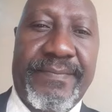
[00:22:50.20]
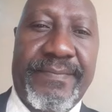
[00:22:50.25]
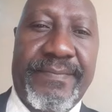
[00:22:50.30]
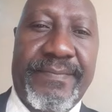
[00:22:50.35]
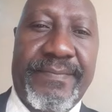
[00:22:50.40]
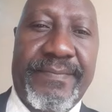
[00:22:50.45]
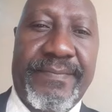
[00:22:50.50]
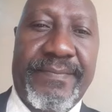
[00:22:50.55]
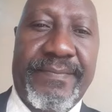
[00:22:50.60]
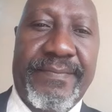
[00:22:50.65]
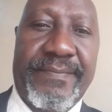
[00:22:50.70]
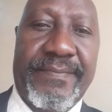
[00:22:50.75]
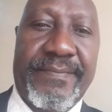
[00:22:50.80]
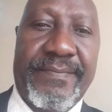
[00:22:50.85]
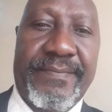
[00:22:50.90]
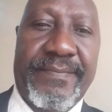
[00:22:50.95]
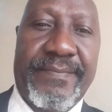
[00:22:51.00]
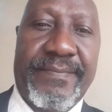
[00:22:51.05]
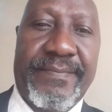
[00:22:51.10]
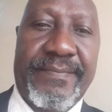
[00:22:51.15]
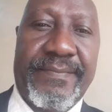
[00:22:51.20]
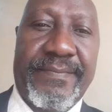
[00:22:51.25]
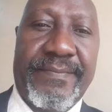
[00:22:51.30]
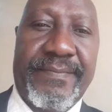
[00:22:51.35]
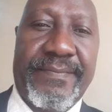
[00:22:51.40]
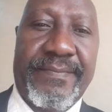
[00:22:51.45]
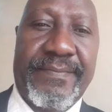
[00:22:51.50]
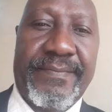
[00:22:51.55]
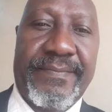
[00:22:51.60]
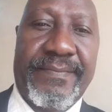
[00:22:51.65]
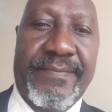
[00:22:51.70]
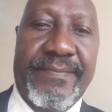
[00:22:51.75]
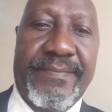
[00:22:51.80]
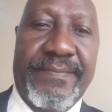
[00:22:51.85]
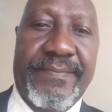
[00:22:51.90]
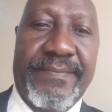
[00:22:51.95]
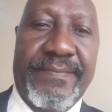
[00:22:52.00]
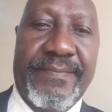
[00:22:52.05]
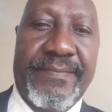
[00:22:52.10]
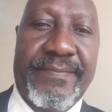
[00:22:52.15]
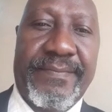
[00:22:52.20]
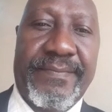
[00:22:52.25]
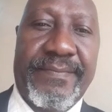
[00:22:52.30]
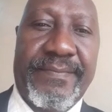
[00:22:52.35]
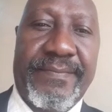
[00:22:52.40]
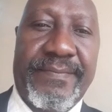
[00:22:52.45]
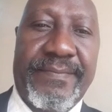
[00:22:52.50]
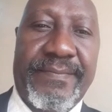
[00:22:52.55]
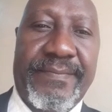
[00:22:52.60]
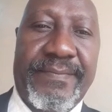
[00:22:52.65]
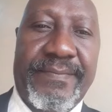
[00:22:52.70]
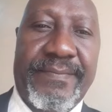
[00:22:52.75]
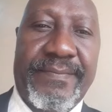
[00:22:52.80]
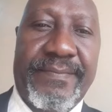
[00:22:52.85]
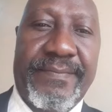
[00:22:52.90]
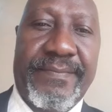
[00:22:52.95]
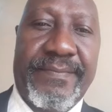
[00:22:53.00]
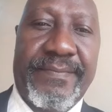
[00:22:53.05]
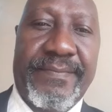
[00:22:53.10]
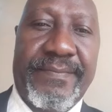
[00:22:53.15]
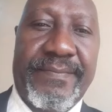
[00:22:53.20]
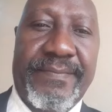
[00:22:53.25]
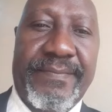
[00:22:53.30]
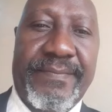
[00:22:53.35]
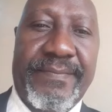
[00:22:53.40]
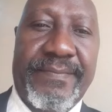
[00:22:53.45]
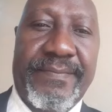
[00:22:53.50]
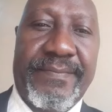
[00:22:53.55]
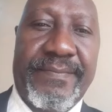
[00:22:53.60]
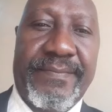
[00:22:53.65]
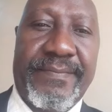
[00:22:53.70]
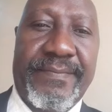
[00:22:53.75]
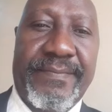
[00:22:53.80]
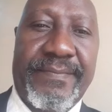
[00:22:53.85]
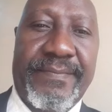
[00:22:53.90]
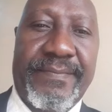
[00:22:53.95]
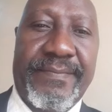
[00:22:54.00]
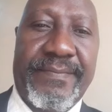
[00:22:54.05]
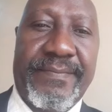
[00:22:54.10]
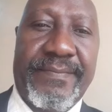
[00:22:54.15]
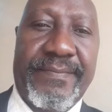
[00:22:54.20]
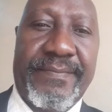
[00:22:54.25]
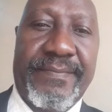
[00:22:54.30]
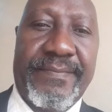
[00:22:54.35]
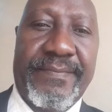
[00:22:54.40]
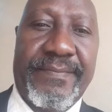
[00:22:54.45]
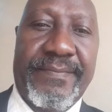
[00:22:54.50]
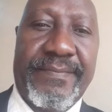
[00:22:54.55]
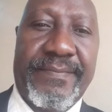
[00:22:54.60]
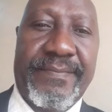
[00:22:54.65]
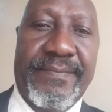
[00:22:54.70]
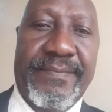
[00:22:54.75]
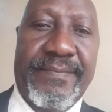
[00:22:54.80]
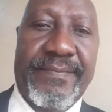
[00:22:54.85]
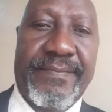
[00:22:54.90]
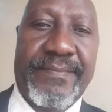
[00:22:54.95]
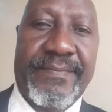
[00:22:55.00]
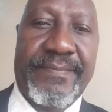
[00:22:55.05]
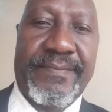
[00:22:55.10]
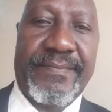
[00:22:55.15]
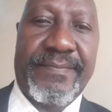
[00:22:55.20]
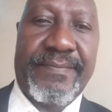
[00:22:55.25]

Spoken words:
(not speaking)